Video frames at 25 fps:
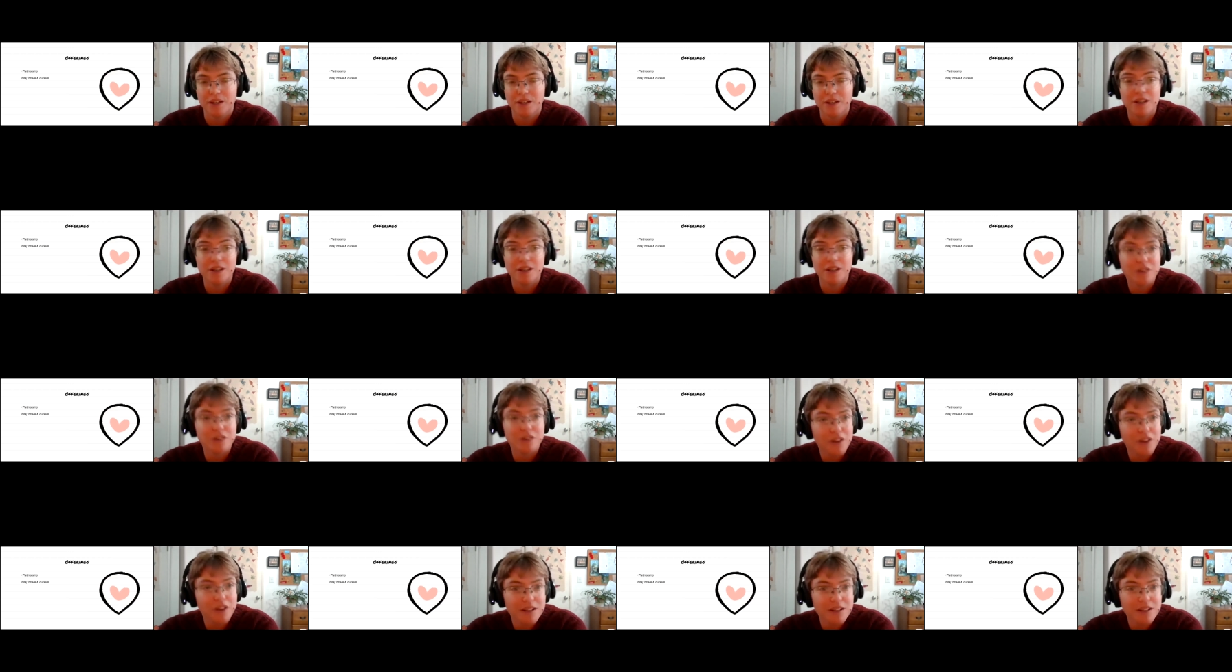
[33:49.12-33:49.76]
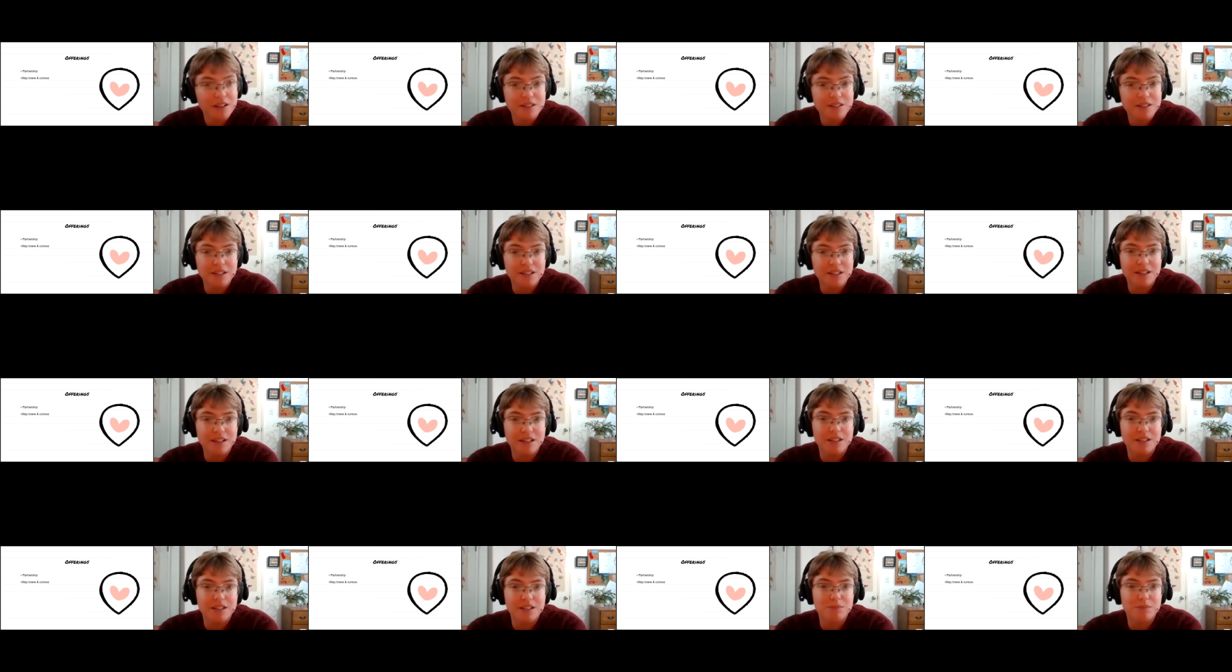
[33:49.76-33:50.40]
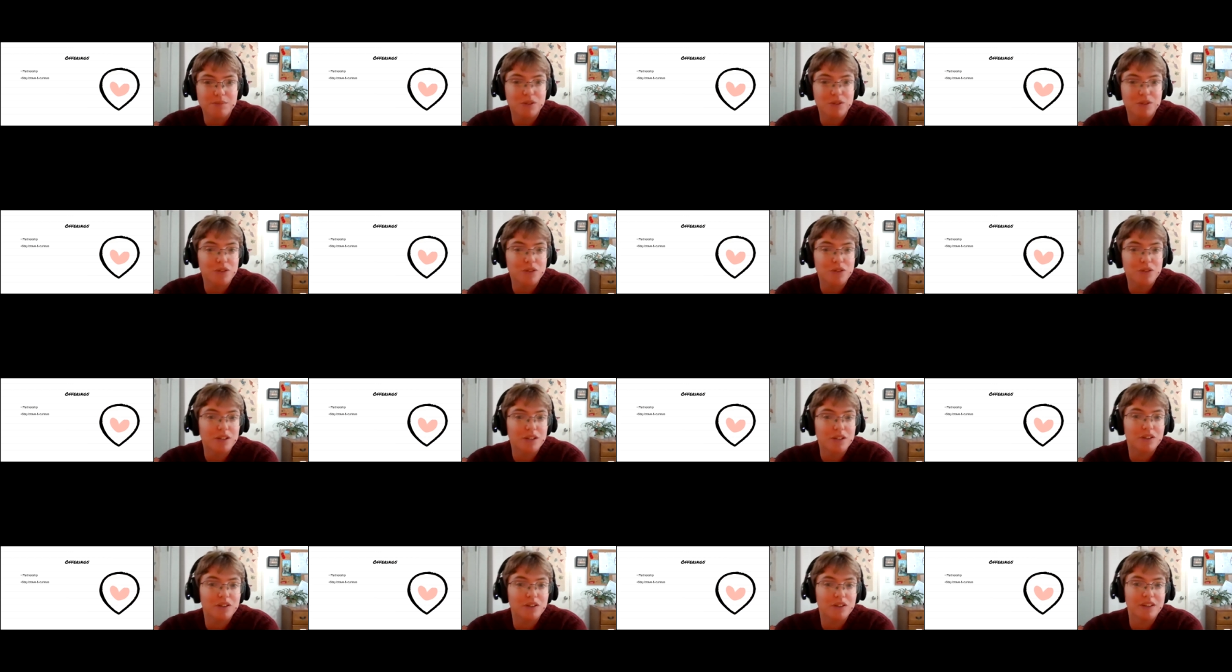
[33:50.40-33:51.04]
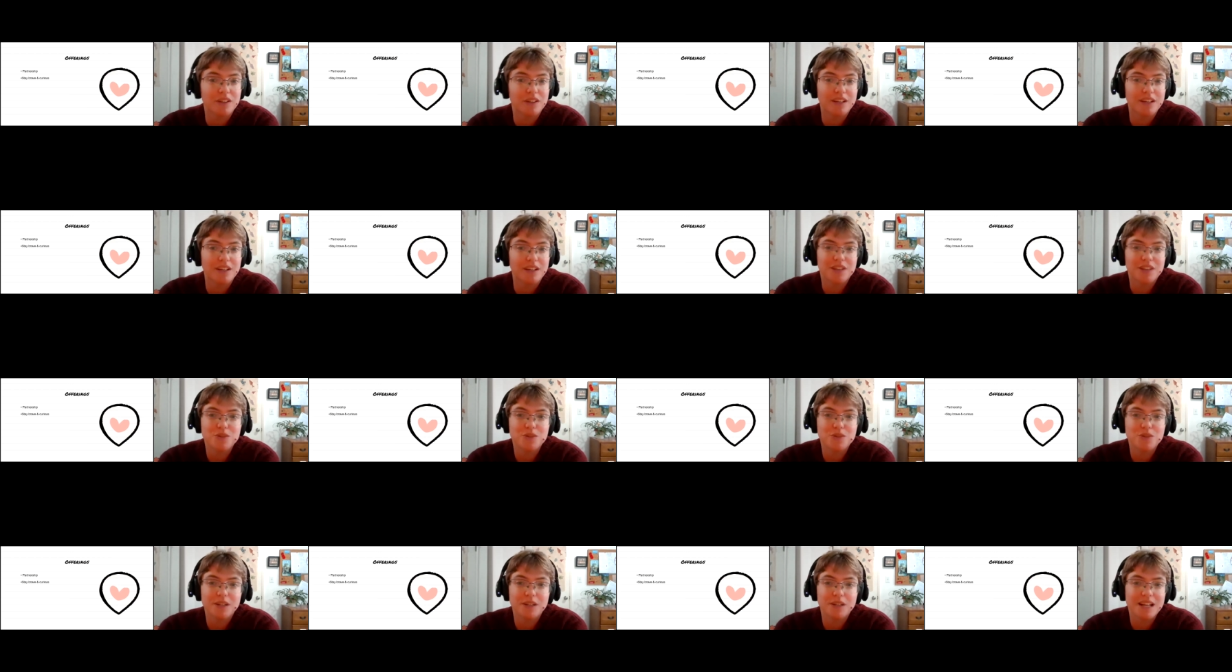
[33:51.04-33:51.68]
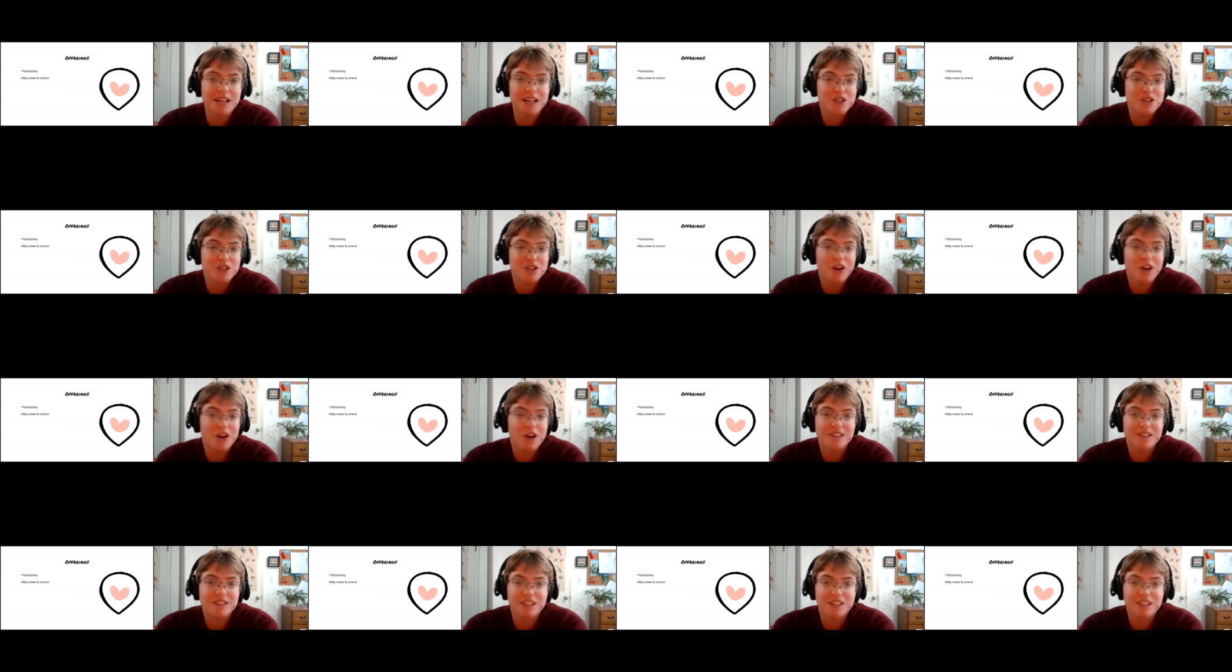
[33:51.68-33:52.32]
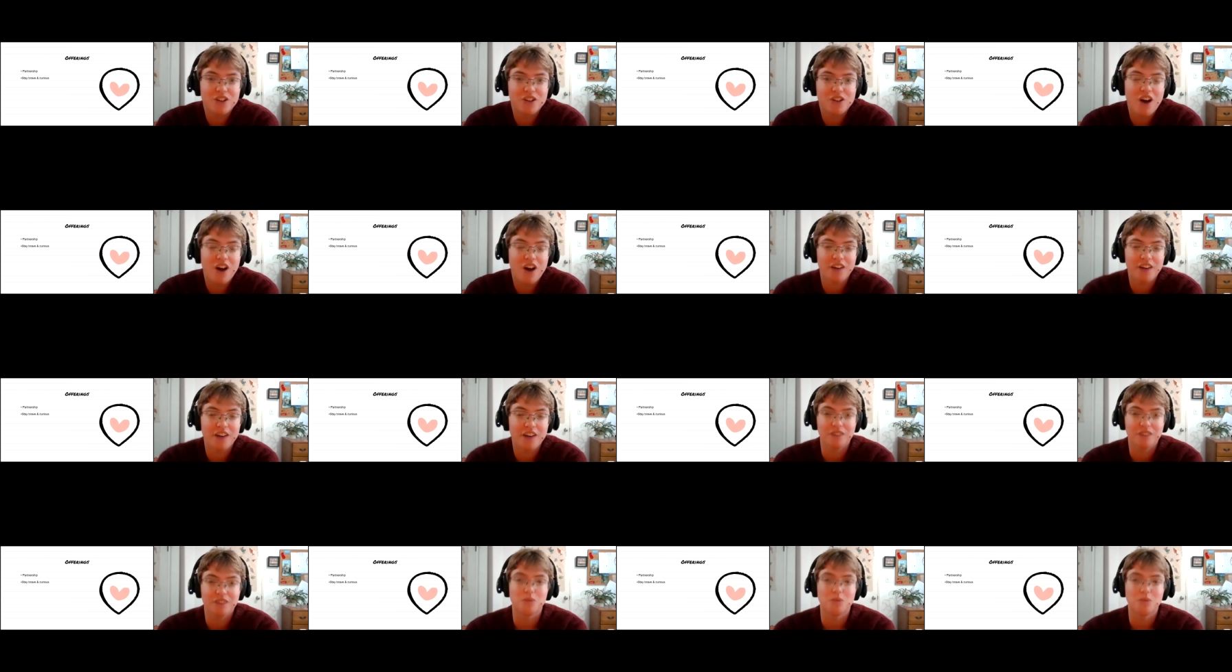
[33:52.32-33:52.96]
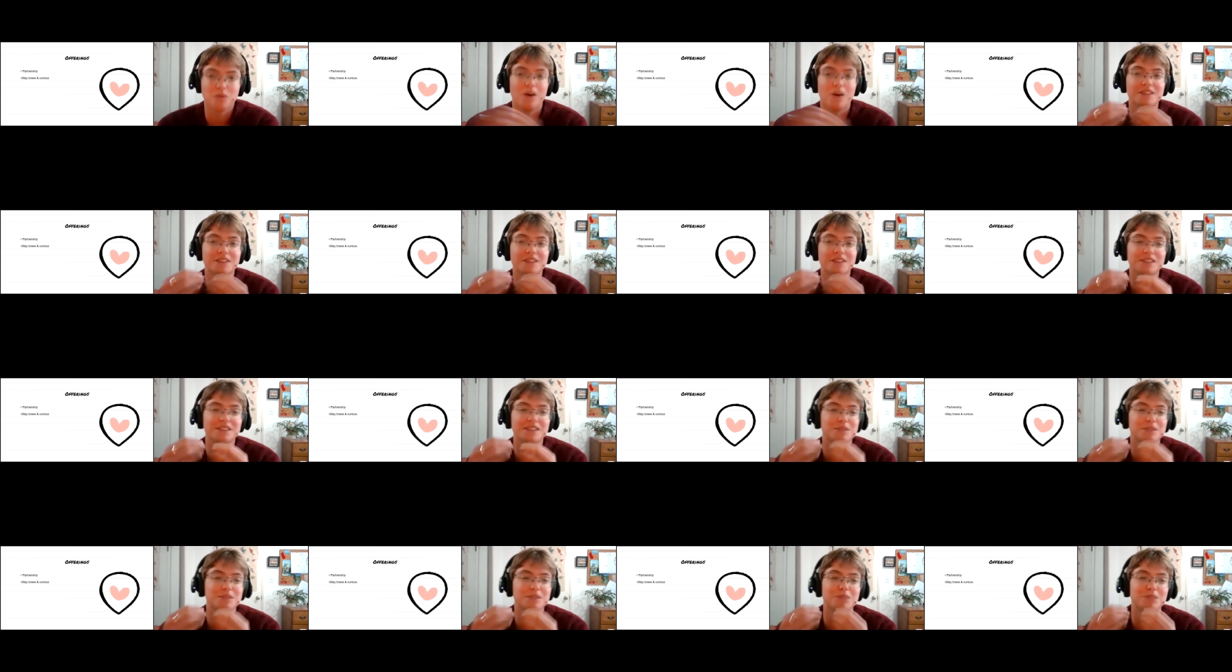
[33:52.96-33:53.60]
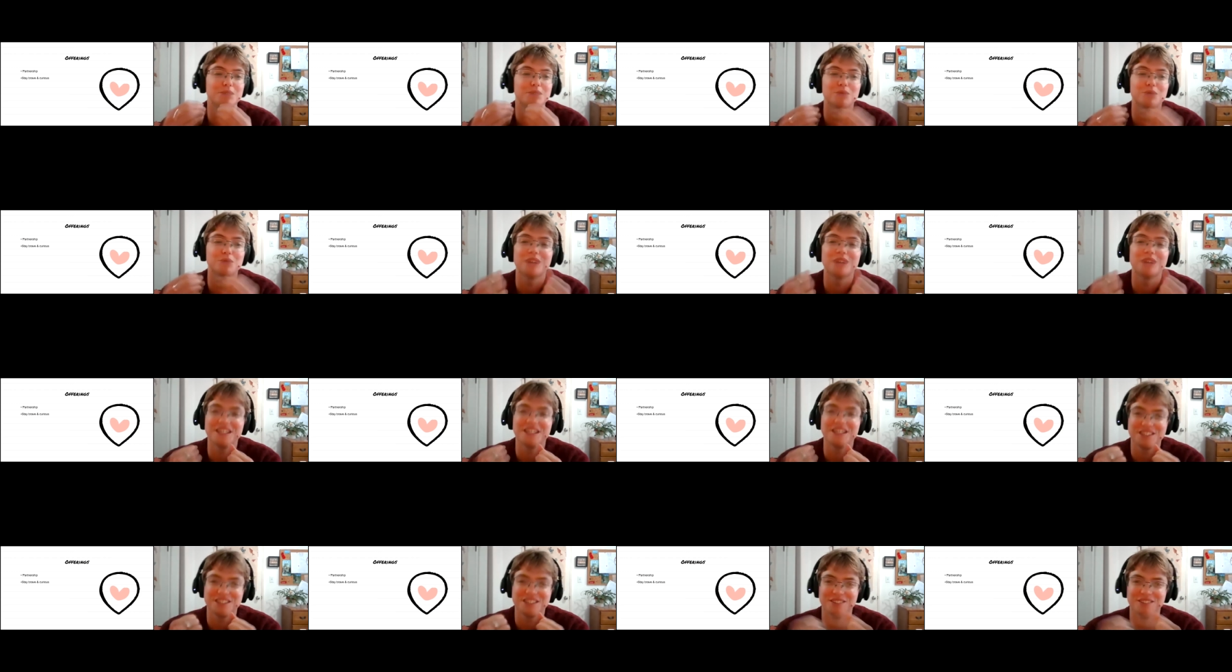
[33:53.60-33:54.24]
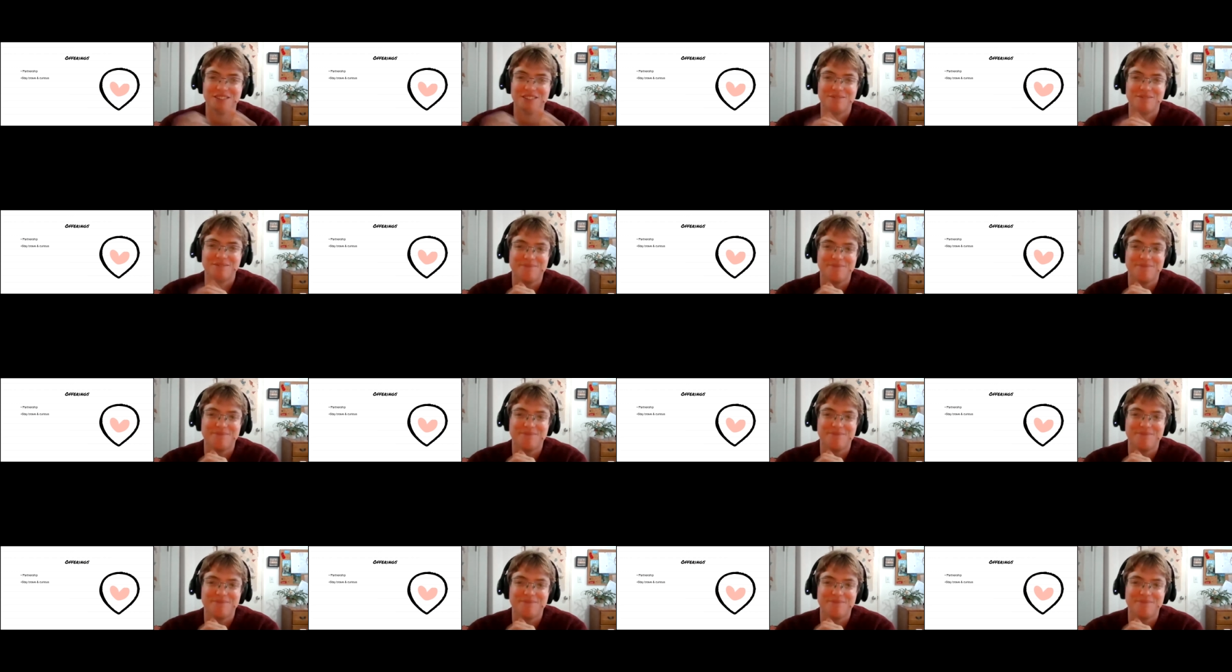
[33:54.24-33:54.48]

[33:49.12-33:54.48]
Curiosity has been critical in undoing that toxic knot of wanting to be right.